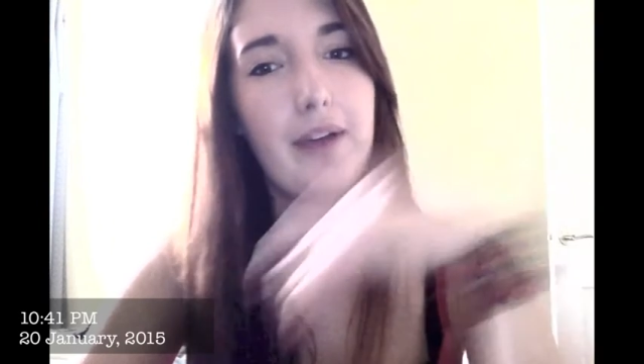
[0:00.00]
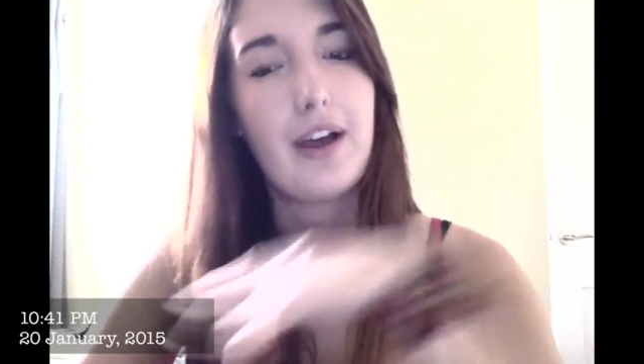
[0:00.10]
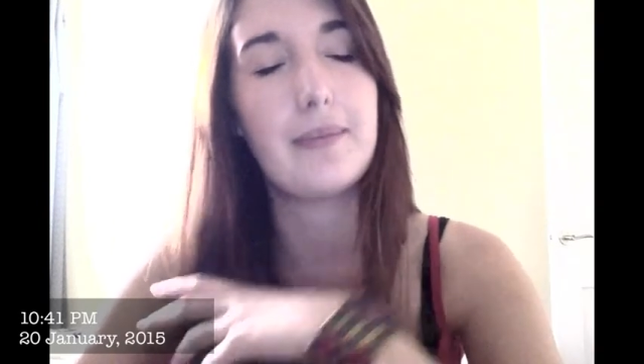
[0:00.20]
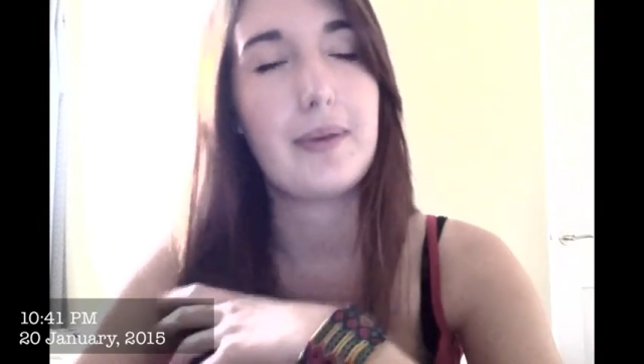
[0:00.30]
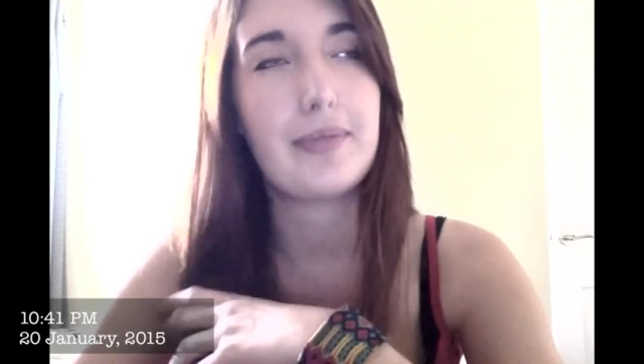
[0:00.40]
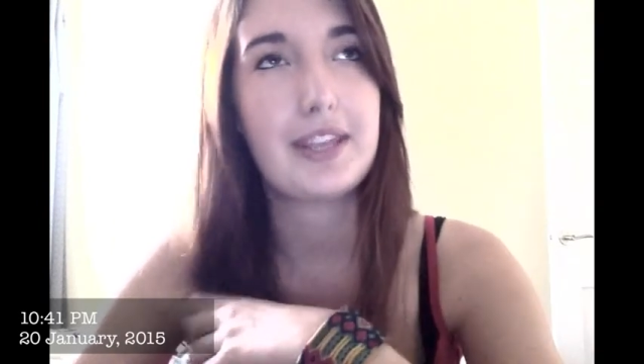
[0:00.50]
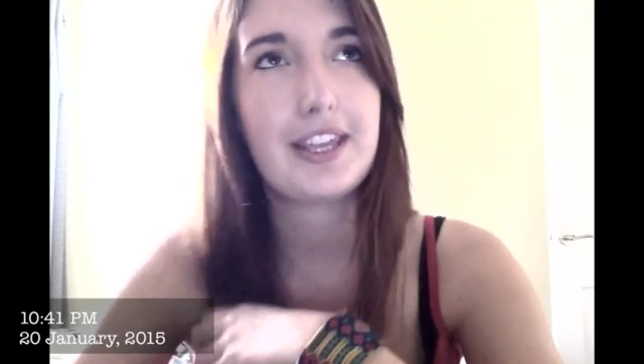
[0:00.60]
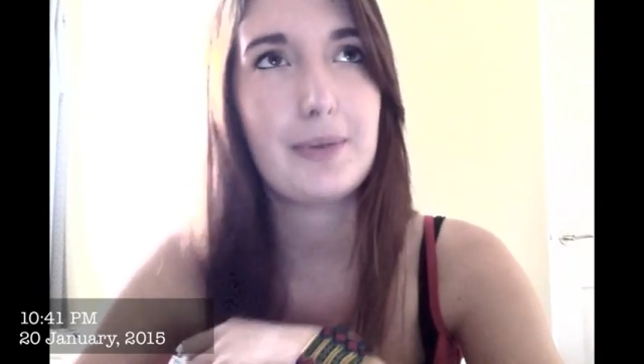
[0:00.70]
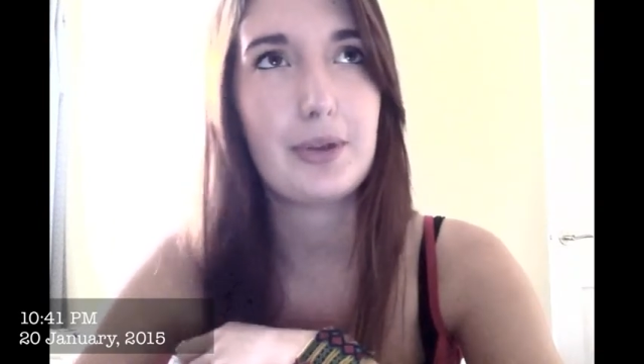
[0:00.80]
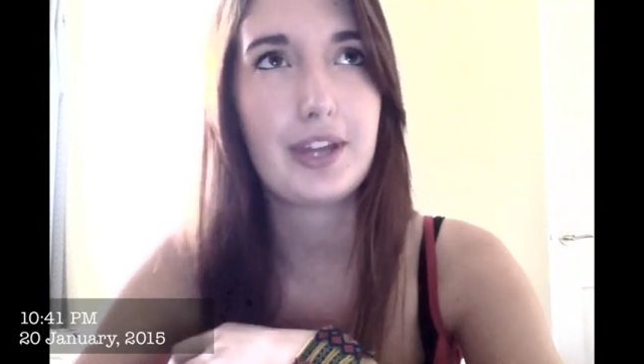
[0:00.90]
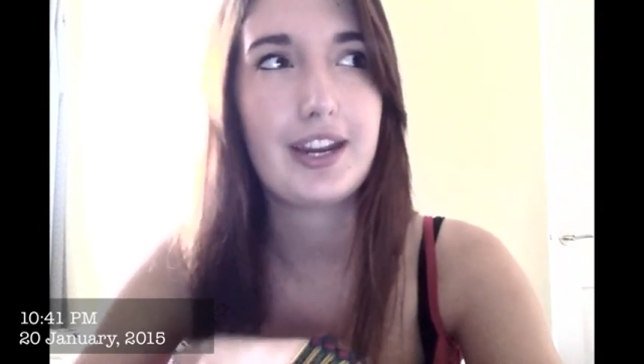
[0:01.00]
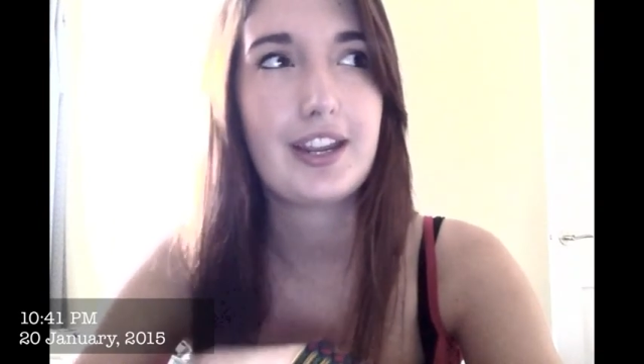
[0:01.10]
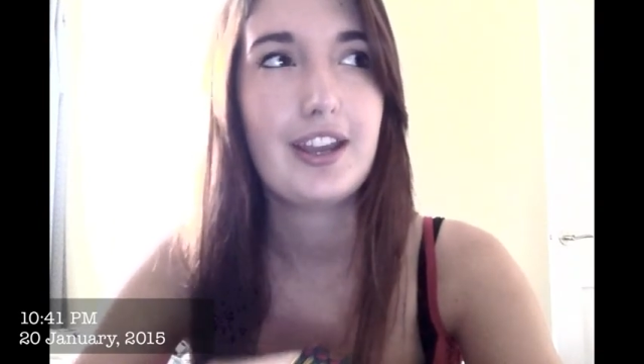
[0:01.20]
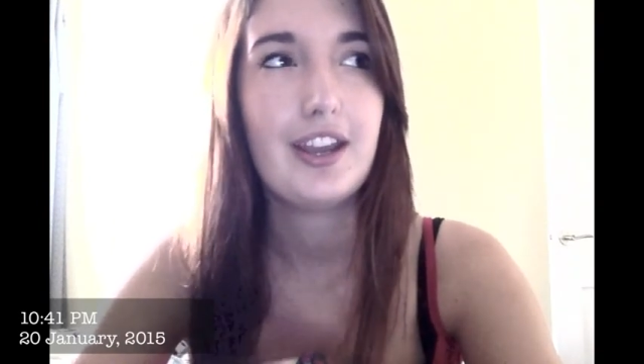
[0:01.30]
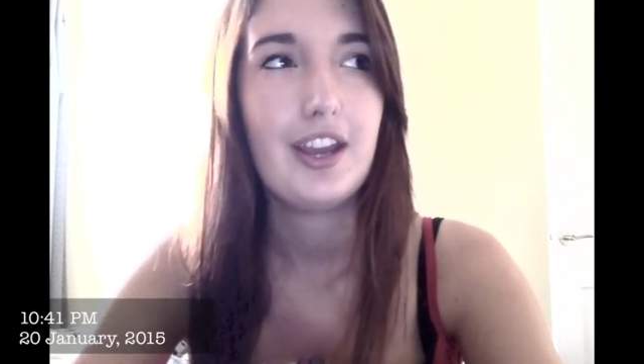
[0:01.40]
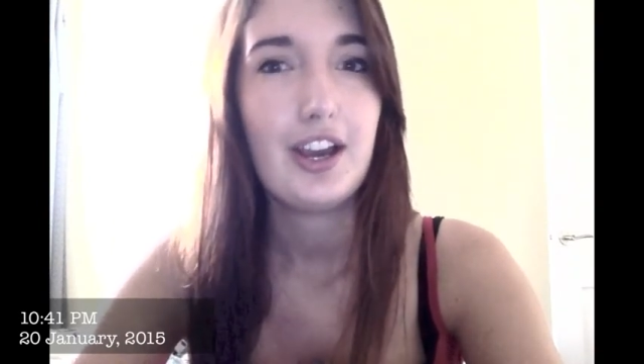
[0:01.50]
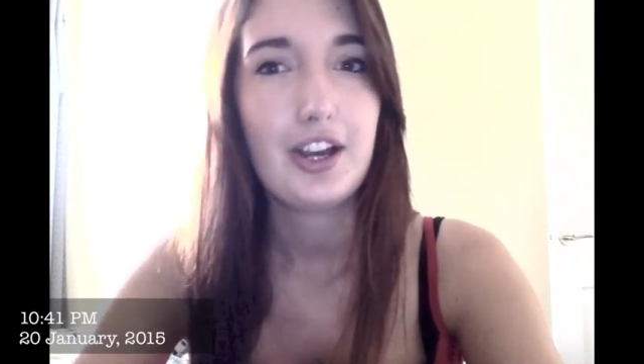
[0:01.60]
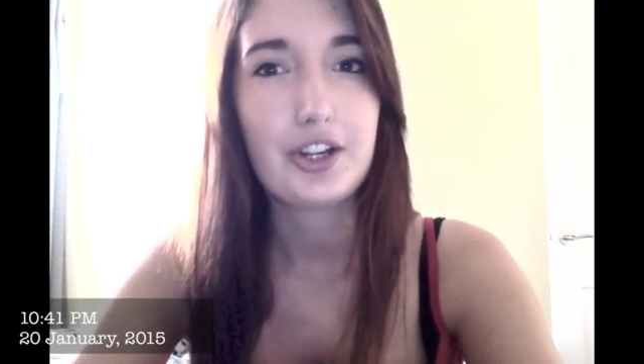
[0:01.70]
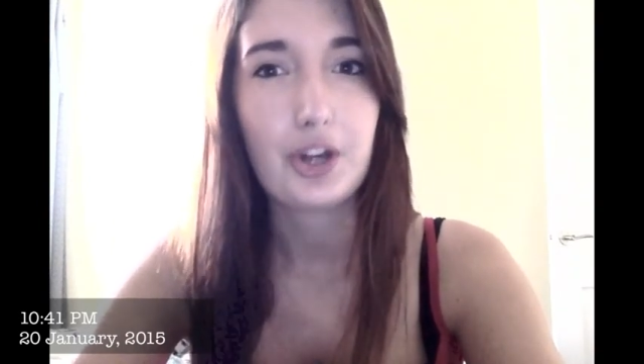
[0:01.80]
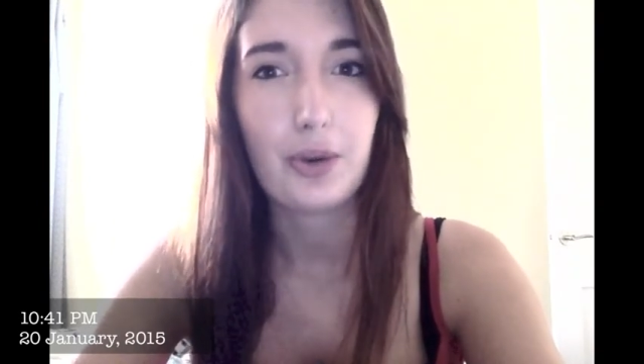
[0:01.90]
I'm thinking about getting
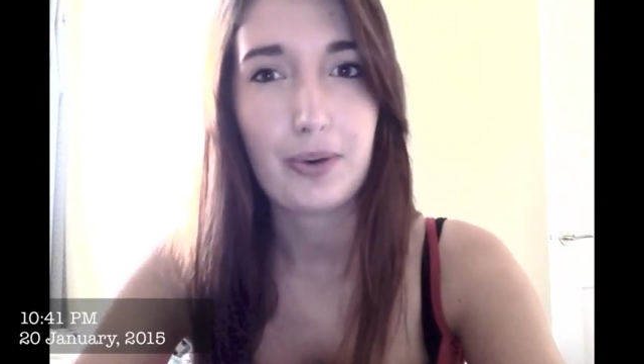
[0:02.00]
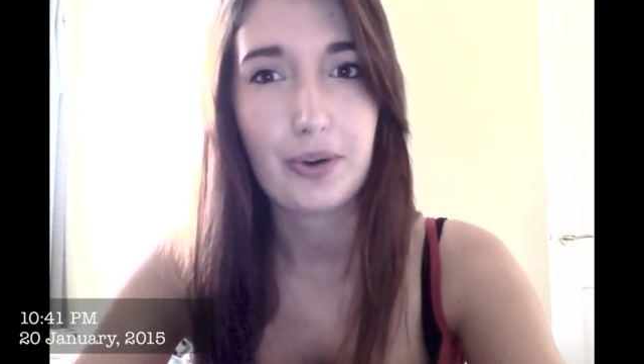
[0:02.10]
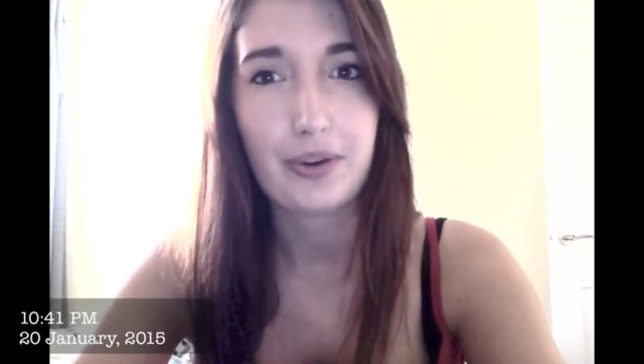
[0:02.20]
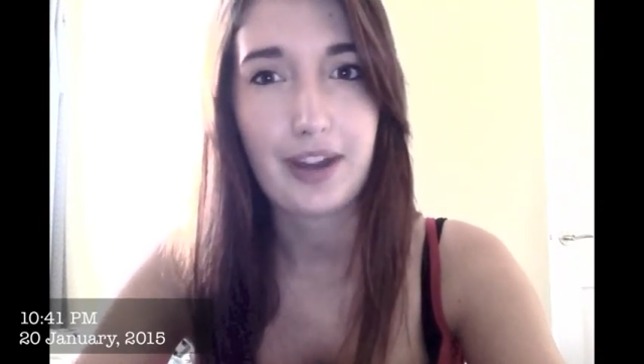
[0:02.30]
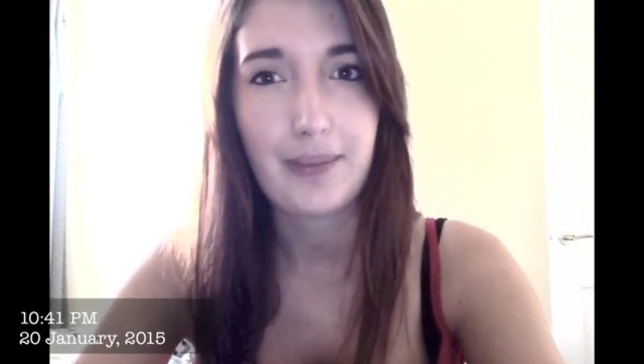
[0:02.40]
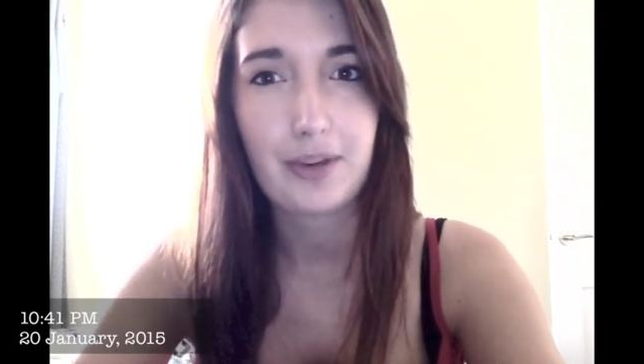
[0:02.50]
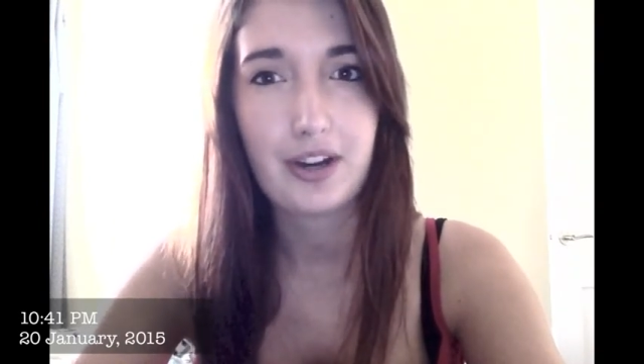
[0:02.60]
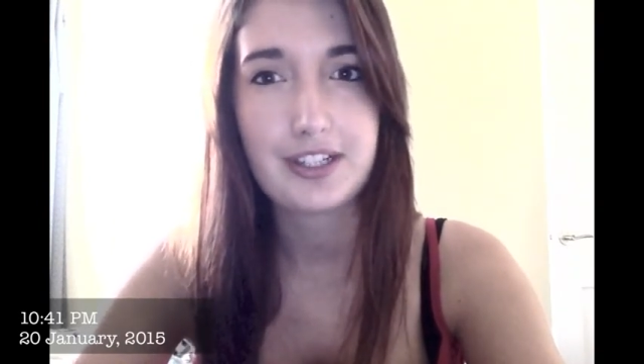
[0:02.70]
a GoPro camera